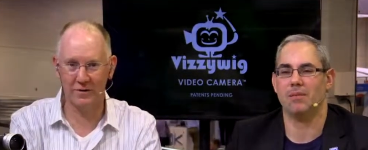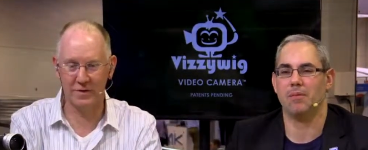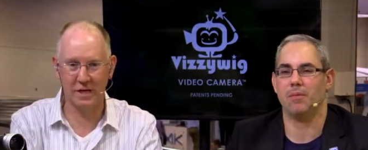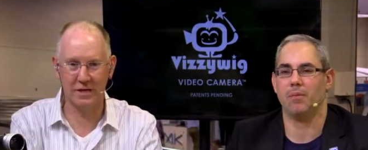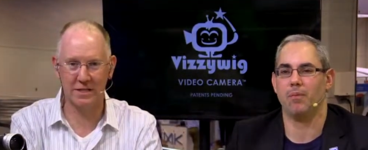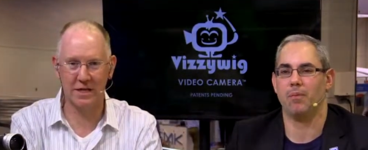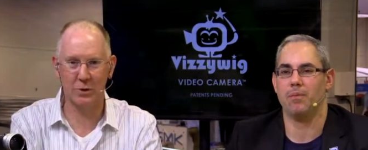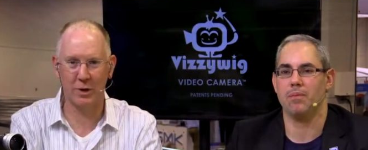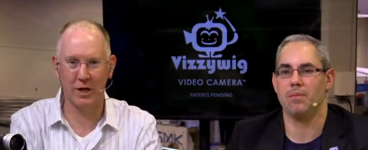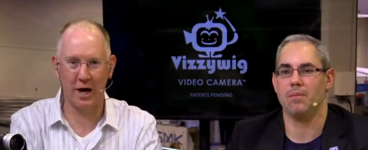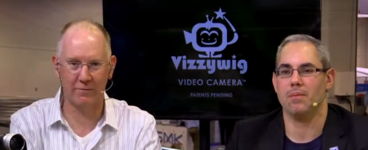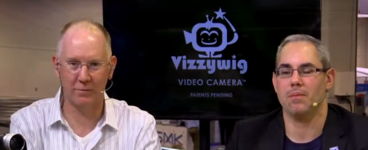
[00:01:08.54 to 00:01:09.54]
Speaker 1: of this continuing
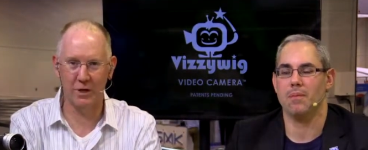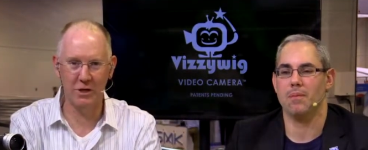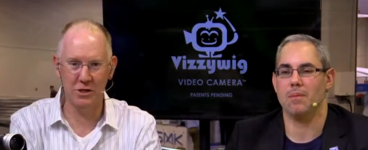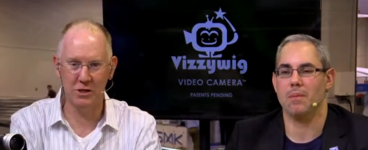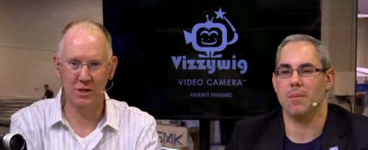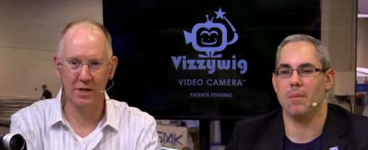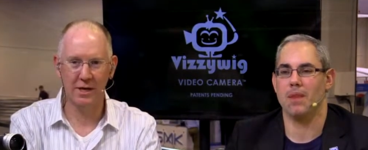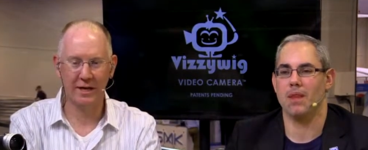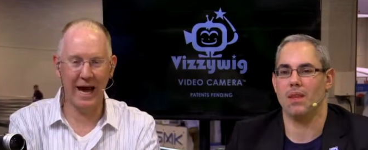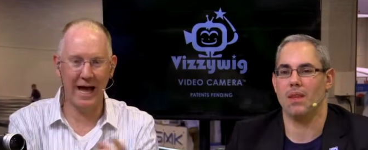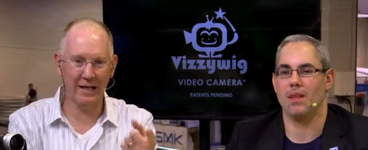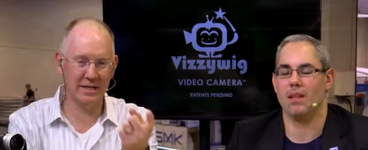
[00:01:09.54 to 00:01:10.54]
coverage.
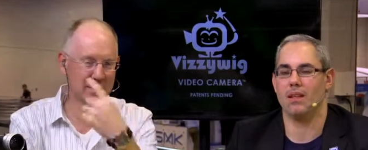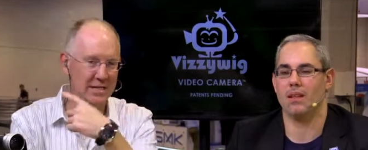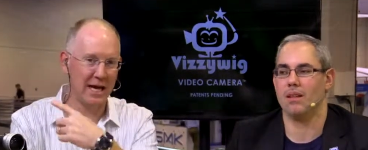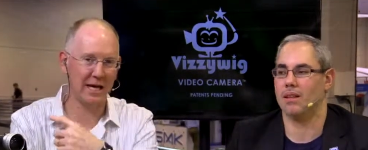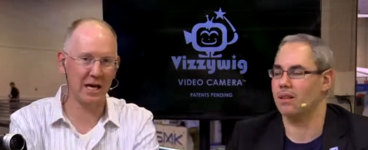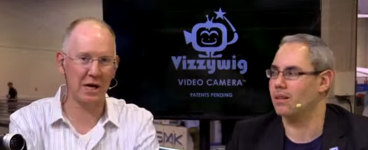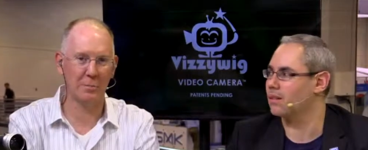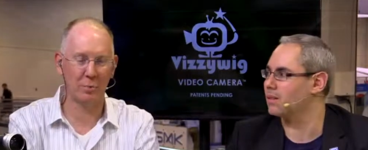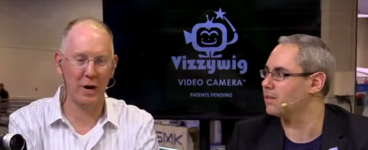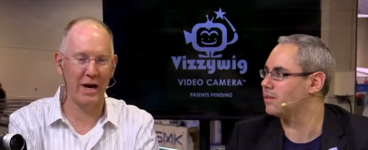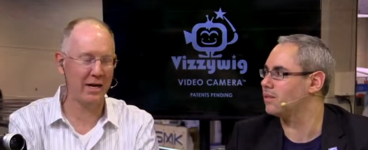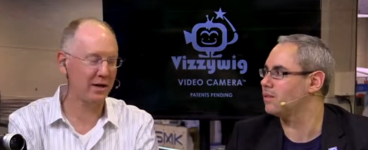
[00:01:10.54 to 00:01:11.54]
Cali is taking a
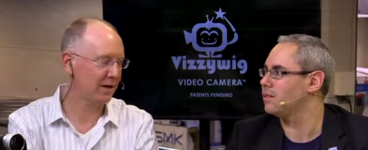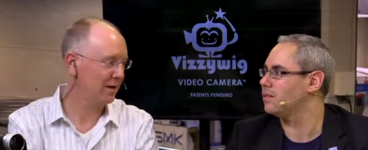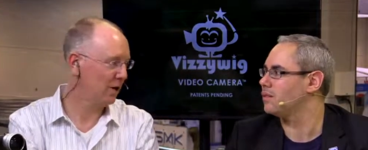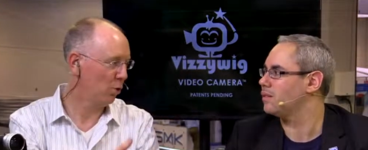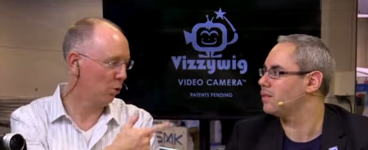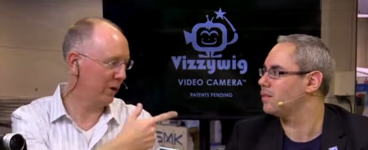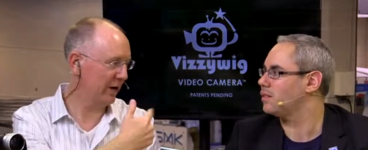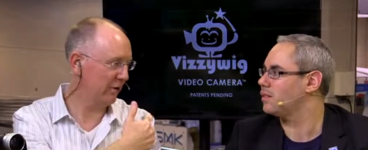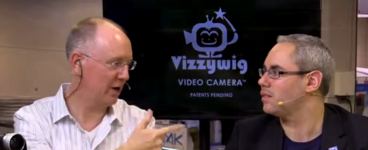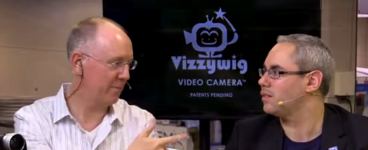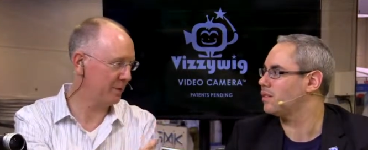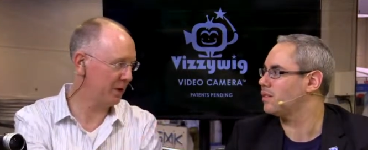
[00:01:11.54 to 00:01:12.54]
break. We are
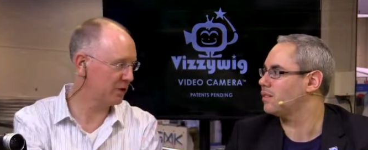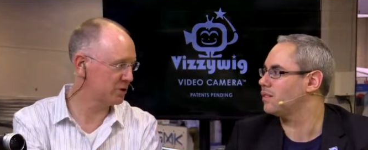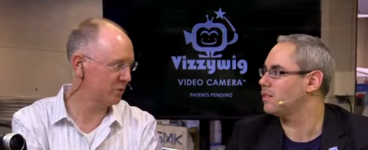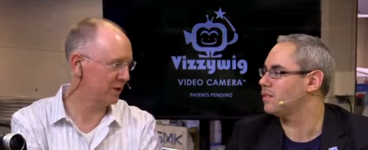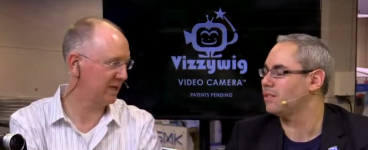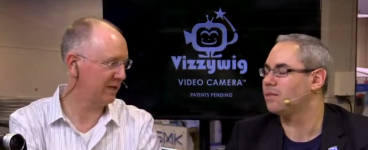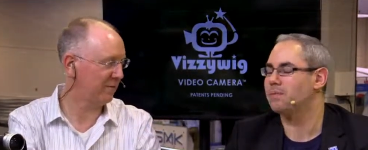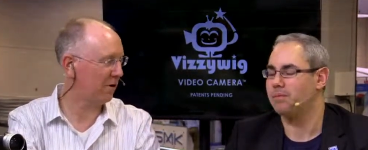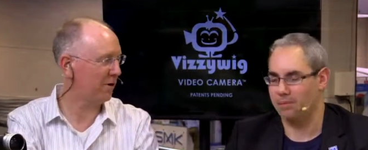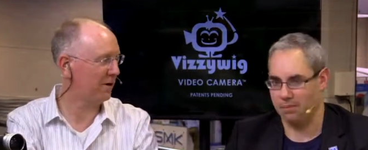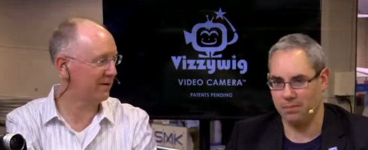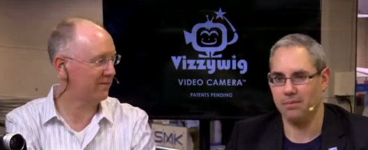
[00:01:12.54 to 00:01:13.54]
up here to relieve
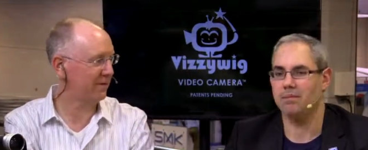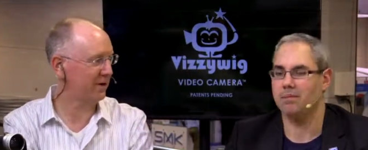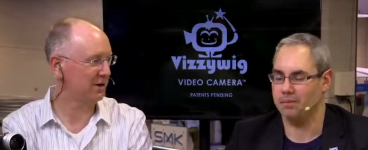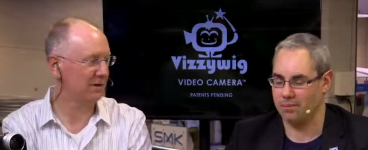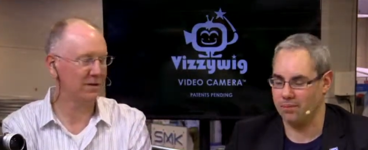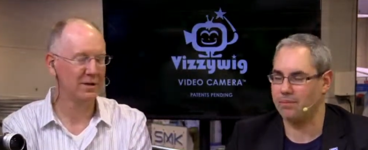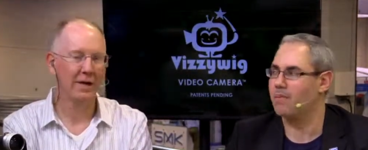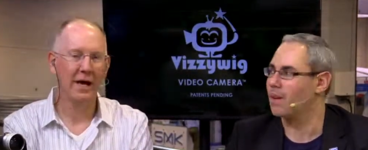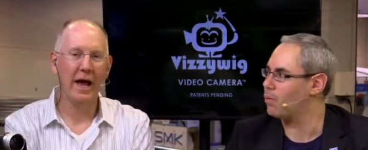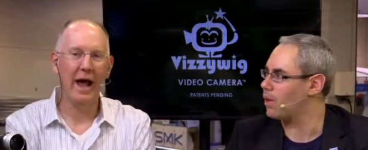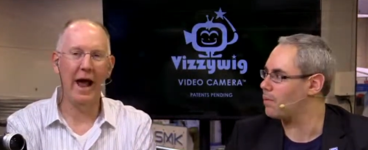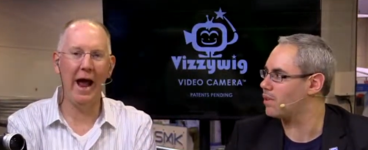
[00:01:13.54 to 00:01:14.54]
her and Phil.
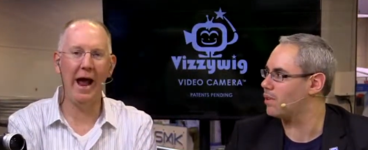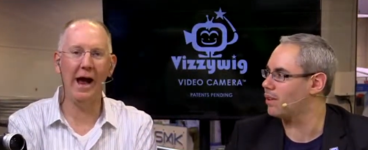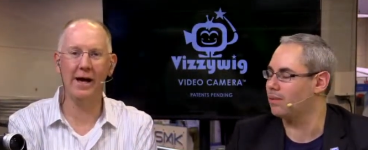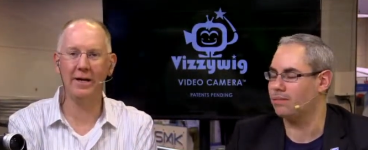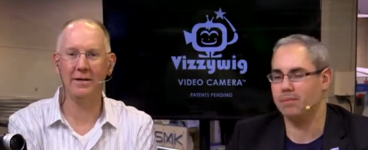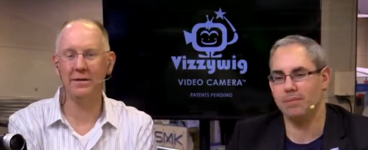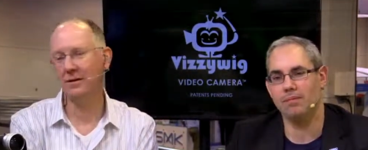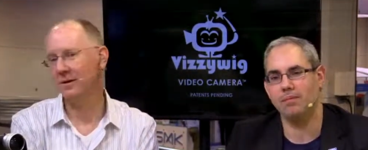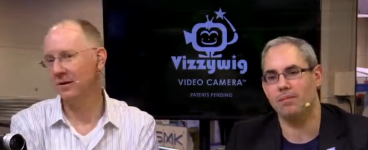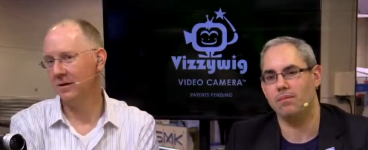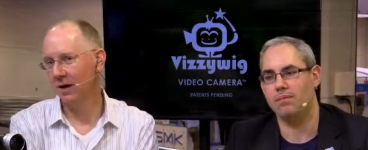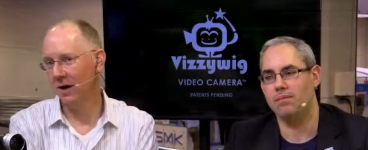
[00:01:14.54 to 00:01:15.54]
We
Speaker 2: absolutely. And
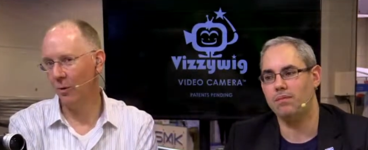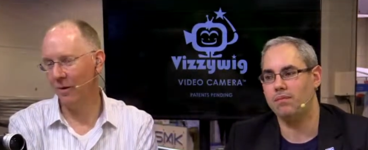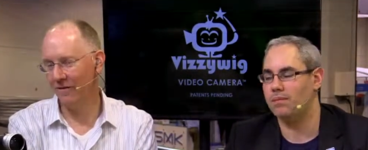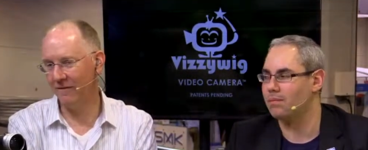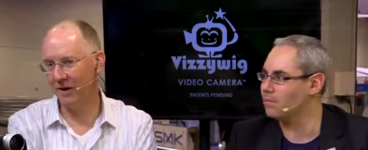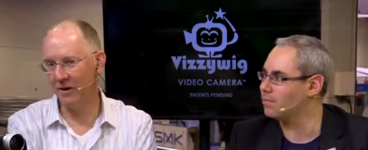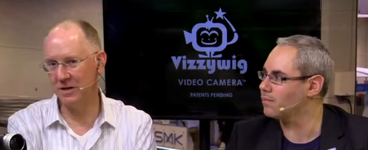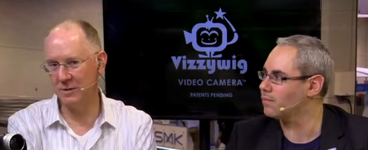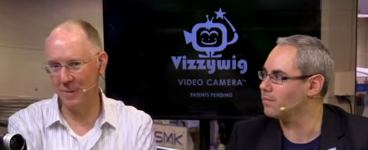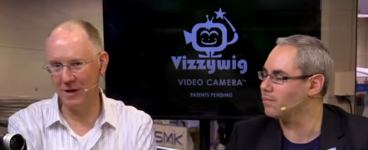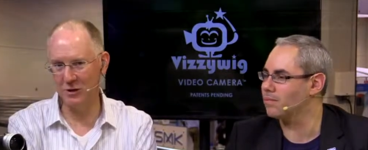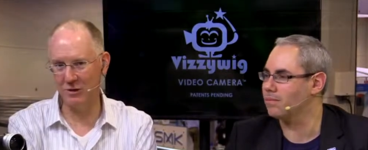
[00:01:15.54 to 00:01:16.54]
Speaker 1: we have a very
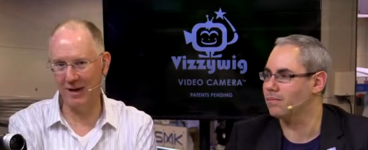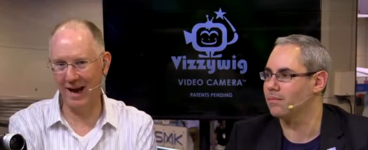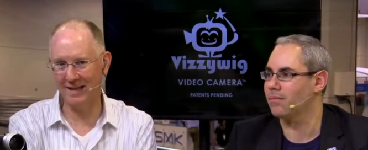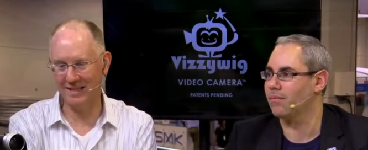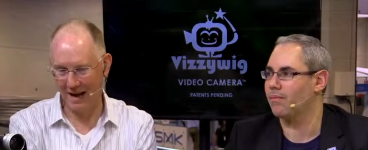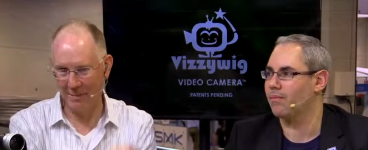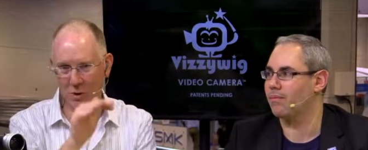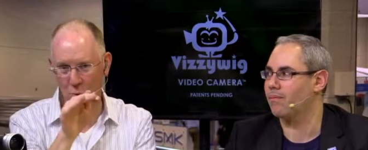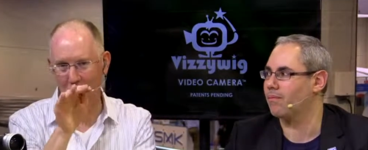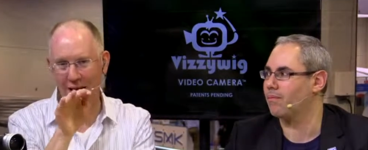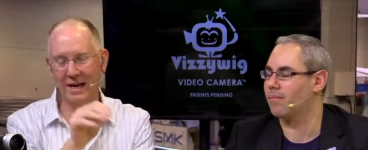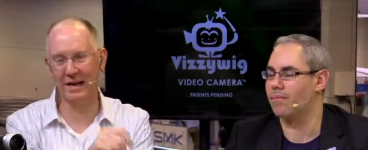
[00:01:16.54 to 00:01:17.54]
special guest. I've been
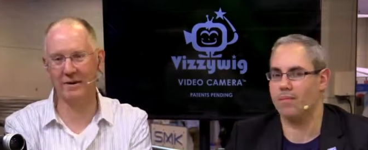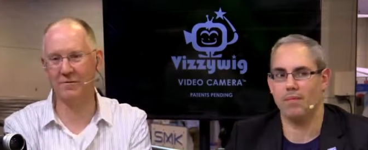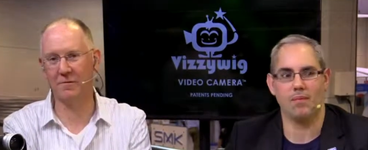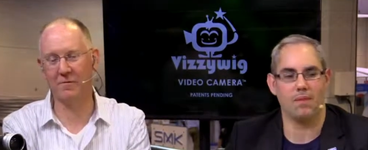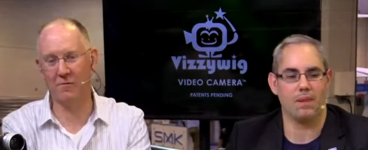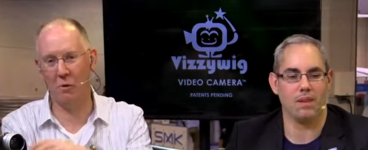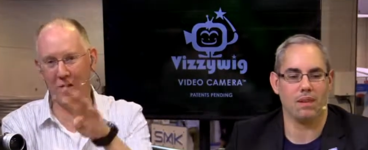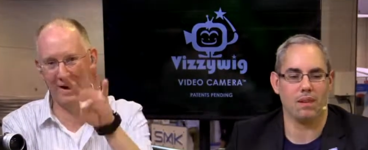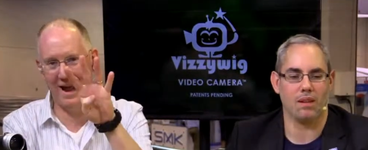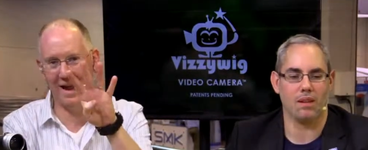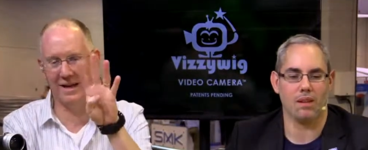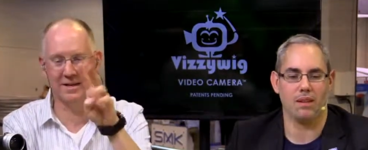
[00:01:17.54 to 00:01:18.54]
waiting for four
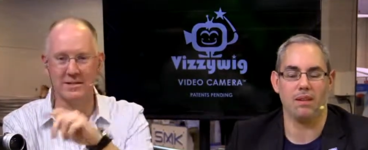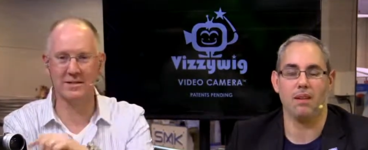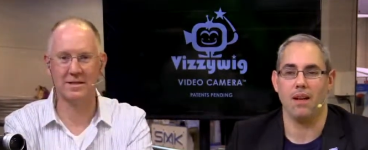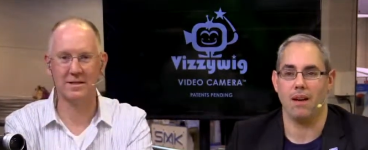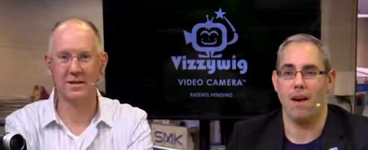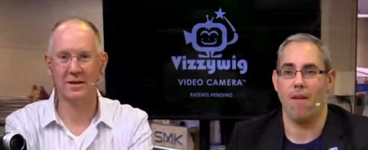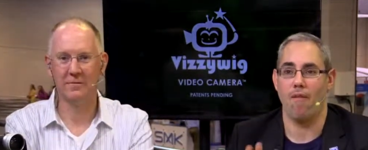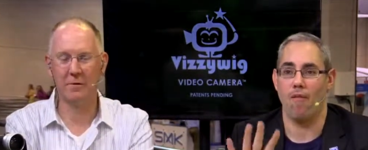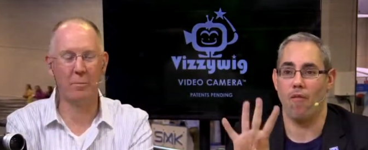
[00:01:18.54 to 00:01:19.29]
days for